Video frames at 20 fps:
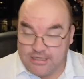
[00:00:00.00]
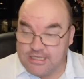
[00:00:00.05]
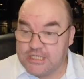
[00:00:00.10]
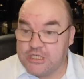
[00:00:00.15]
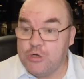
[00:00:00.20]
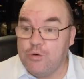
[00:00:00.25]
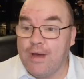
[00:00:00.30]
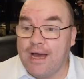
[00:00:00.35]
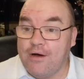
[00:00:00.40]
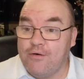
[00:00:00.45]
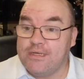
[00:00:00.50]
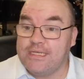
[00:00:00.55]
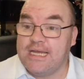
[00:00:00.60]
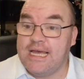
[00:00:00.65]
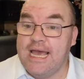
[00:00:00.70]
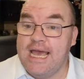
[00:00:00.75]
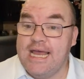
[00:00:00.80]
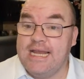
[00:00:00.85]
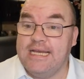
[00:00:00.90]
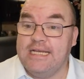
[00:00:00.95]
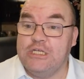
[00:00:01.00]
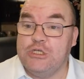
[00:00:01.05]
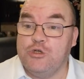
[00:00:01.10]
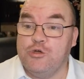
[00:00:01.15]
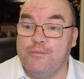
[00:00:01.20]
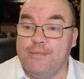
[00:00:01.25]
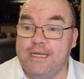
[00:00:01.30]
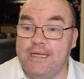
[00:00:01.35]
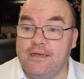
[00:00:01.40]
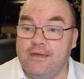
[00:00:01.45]
2 hours ahead in
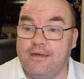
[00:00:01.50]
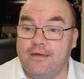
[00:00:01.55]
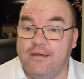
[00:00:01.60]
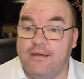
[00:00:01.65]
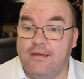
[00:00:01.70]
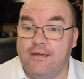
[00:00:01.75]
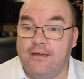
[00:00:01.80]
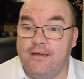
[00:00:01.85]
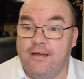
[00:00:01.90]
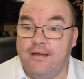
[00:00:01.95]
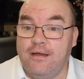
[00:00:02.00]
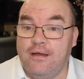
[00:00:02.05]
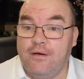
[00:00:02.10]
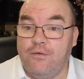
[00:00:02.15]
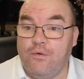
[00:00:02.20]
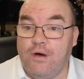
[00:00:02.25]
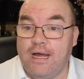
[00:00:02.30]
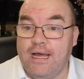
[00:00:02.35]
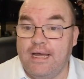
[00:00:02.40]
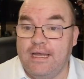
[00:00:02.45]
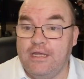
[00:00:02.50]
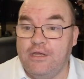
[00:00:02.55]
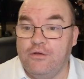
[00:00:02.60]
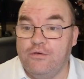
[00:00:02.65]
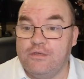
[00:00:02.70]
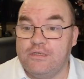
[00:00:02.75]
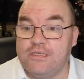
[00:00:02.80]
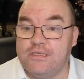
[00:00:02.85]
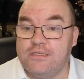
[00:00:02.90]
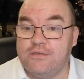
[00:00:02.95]
Tumin. Why
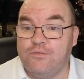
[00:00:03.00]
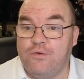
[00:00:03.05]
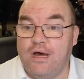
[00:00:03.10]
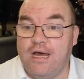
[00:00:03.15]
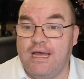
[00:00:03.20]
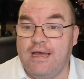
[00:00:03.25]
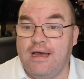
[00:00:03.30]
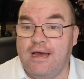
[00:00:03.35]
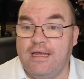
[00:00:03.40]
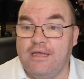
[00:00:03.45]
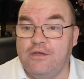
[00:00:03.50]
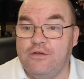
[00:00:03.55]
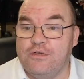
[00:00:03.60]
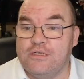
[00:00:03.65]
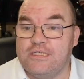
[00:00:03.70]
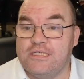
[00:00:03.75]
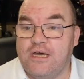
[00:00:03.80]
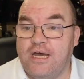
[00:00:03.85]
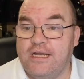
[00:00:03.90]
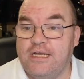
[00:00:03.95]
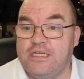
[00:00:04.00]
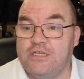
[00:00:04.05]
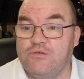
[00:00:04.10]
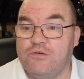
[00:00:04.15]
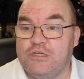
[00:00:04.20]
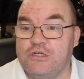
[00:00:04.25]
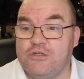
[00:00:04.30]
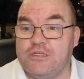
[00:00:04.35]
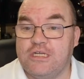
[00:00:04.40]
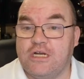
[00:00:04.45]
are you decided to
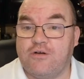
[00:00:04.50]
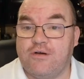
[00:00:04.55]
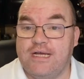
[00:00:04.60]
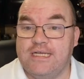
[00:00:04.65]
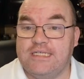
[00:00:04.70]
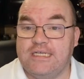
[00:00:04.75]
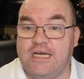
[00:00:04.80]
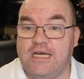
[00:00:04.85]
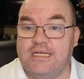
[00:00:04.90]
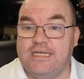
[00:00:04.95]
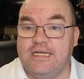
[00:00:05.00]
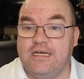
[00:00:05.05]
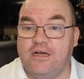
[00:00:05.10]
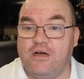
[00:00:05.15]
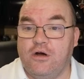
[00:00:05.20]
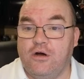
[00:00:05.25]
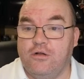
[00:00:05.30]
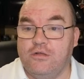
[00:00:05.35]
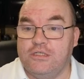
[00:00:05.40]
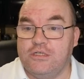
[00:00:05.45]
reduce the crazy idea goal?